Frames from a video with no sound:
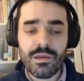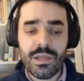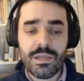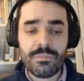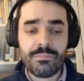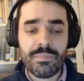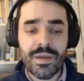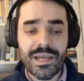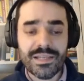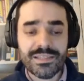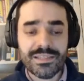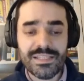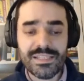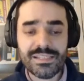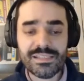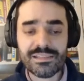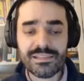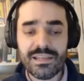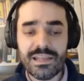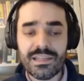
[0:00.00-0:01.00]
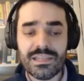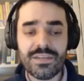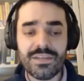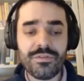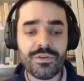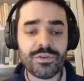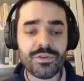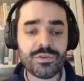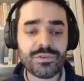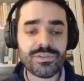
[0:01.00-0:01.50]
In practice,
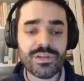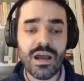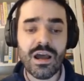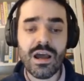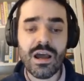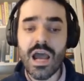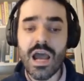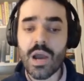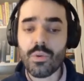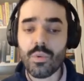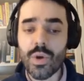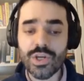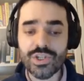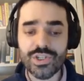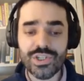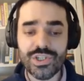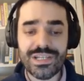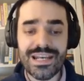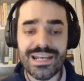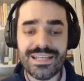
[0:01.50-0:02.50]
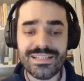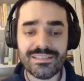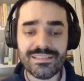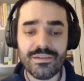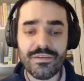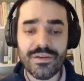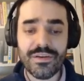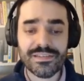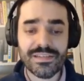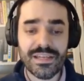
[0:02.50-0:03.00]
defenders are awashed in lists
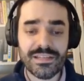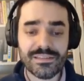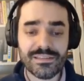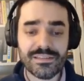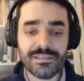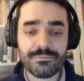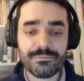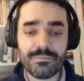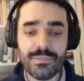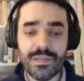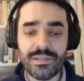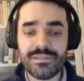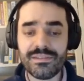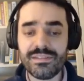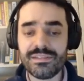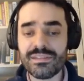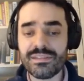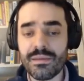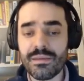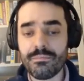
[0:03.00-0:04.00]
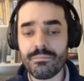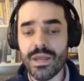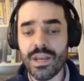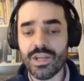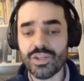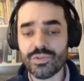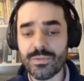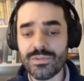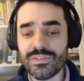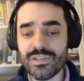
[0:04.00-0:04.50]
of assets, in system
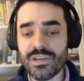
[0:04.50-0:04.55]
management